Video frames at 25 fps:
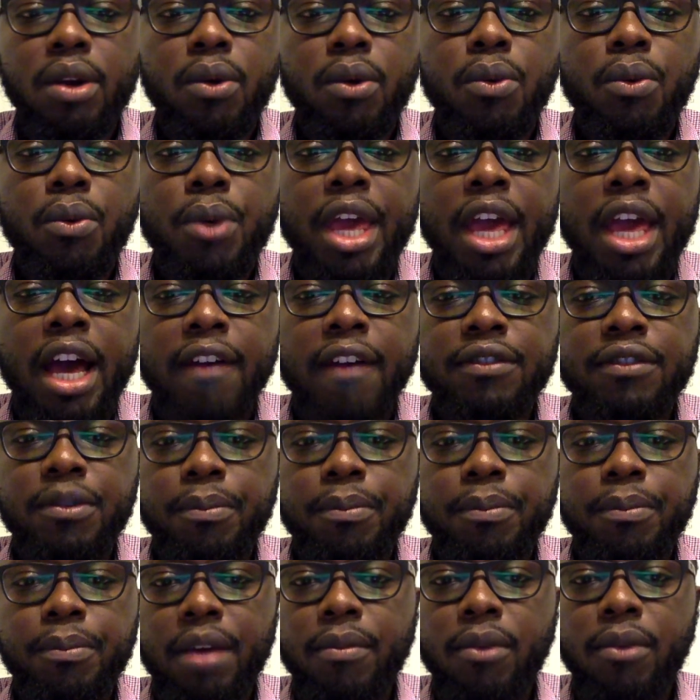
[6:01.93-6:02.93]
We have to
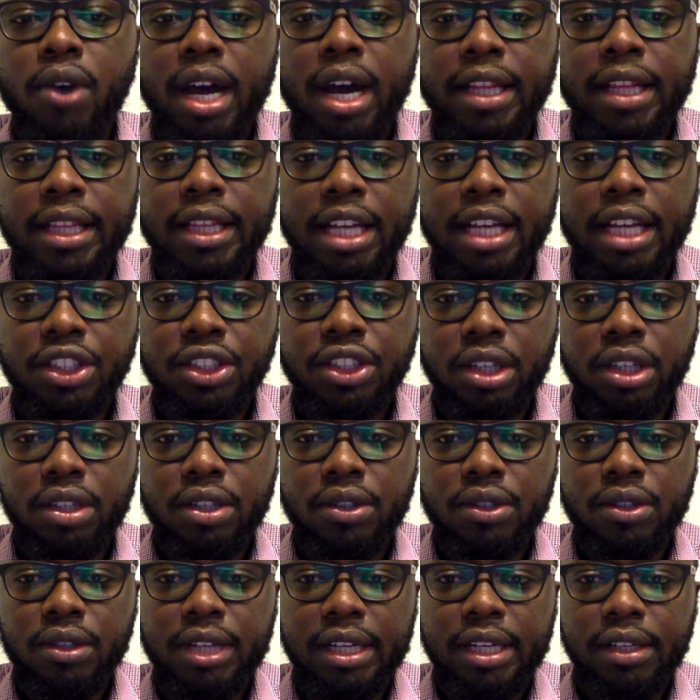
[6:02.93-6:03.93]
pay more attention
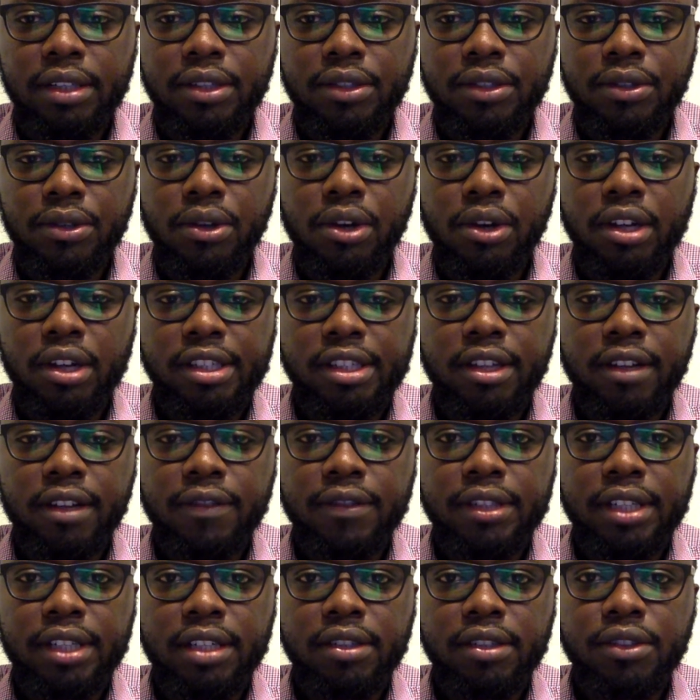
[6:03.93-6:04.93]
to cost of
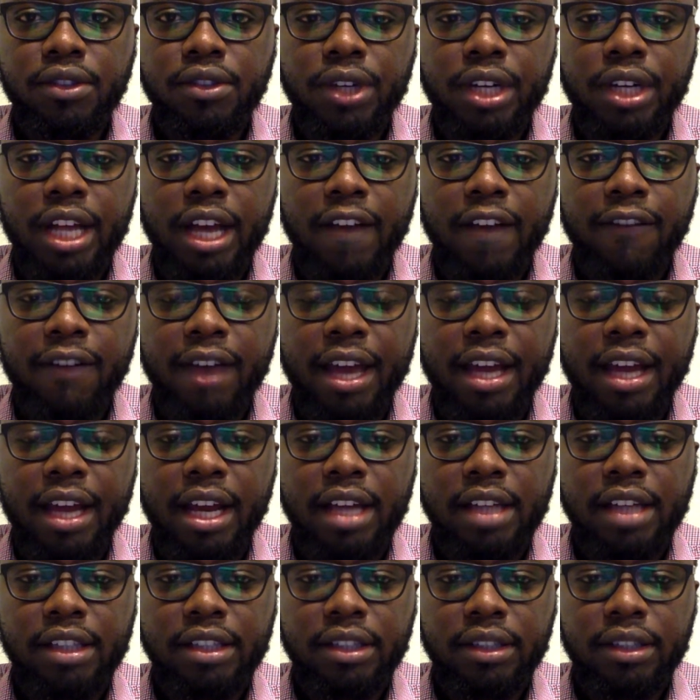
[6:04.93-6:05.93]
sales during our
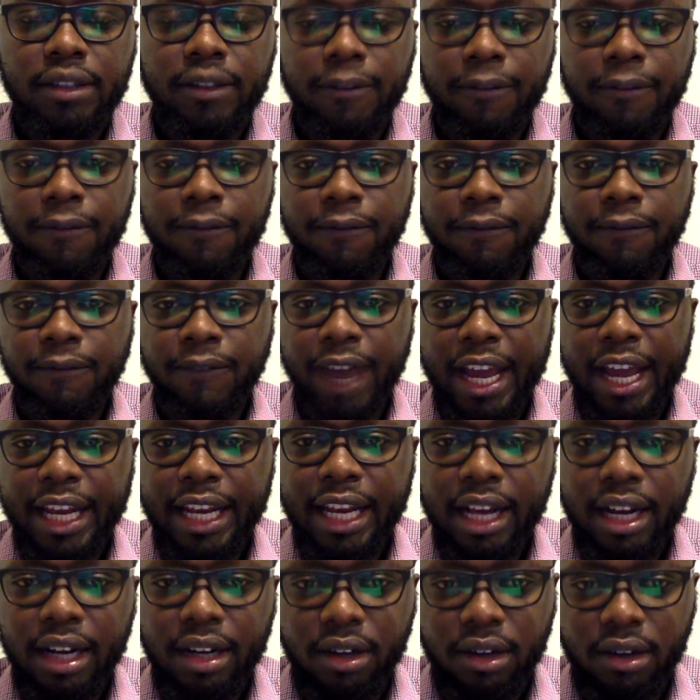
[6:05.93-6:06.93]

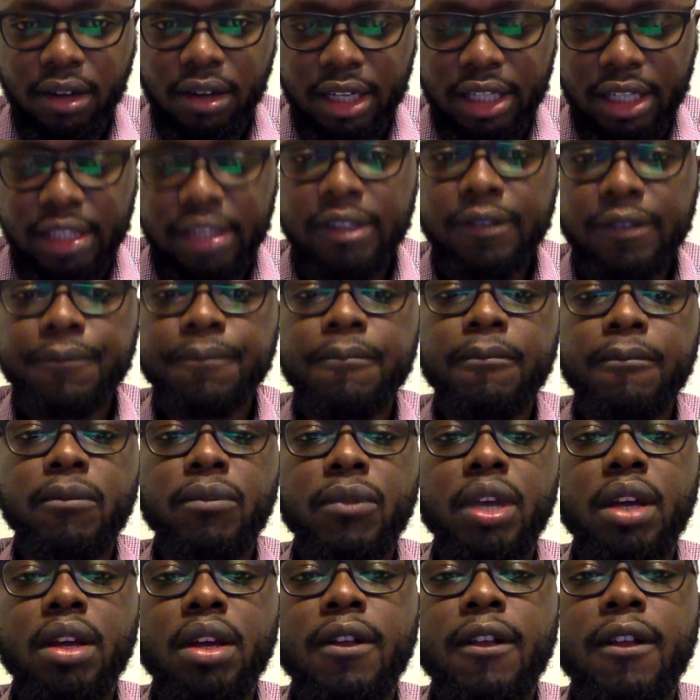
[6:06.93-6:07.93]
final audit.
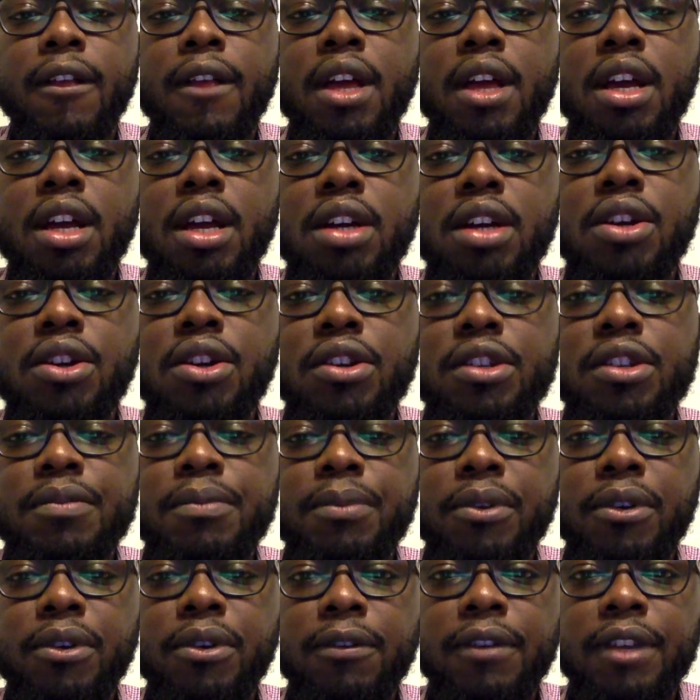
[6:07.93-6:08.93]
Gross
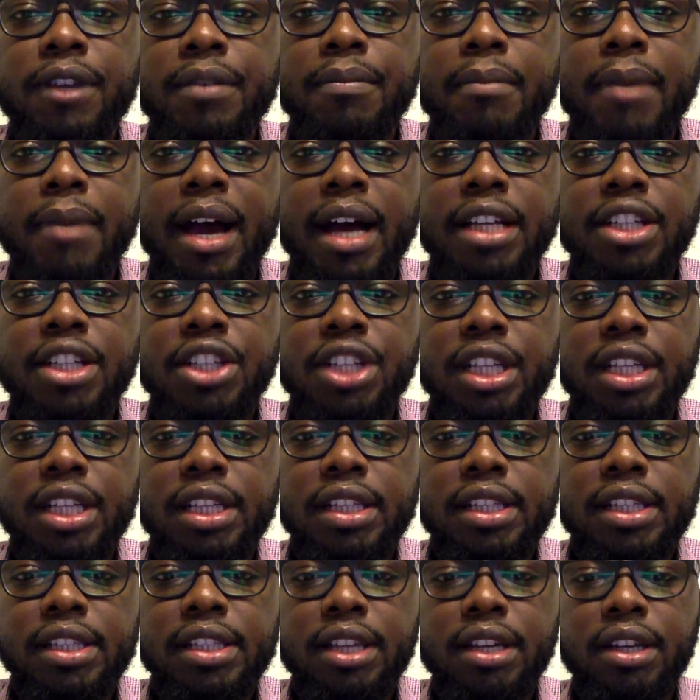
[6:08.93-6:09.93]
profit
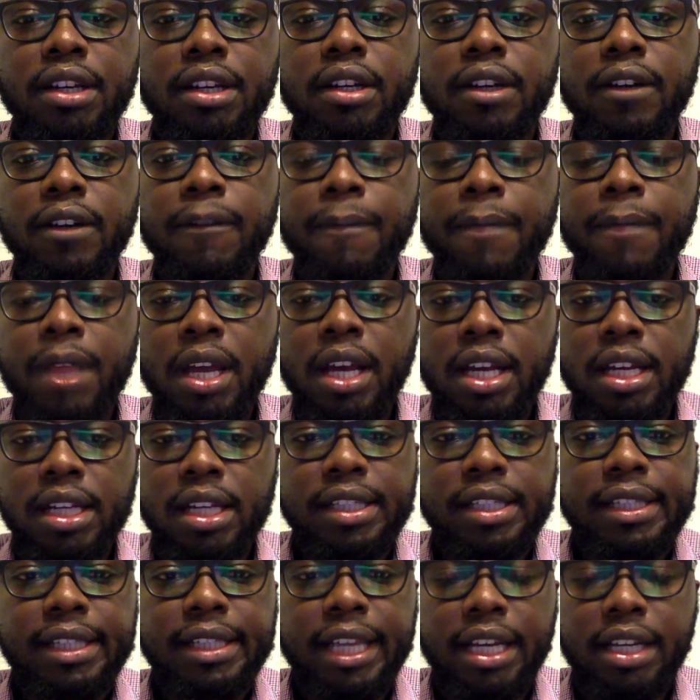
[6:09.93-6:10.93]
margins
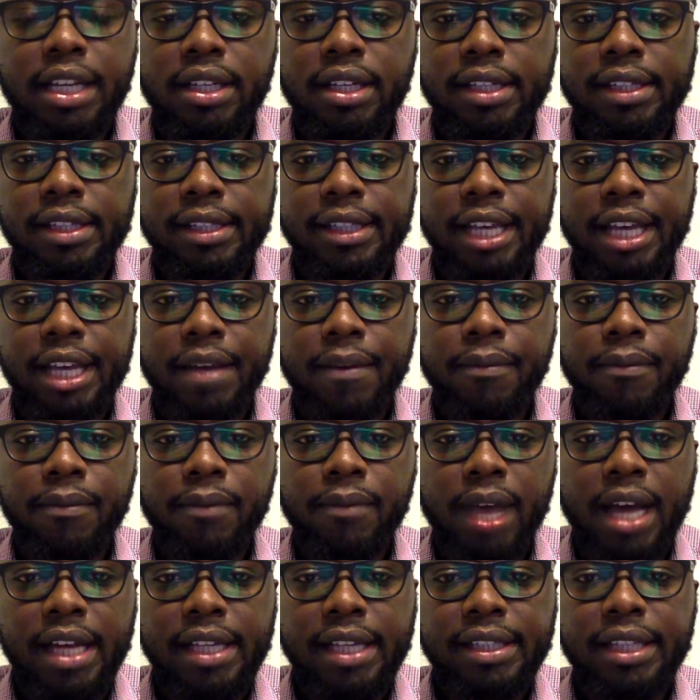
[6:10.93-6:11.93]
stayed the same
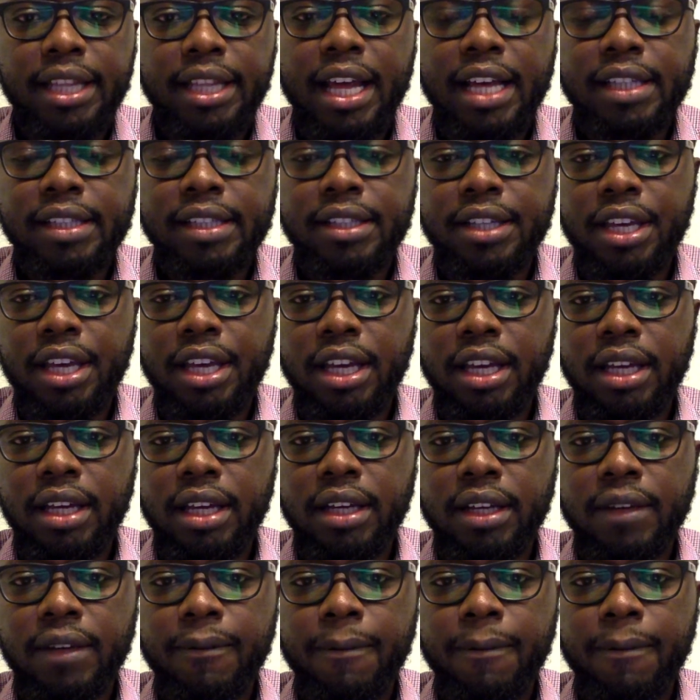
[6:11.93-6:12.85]
as last year,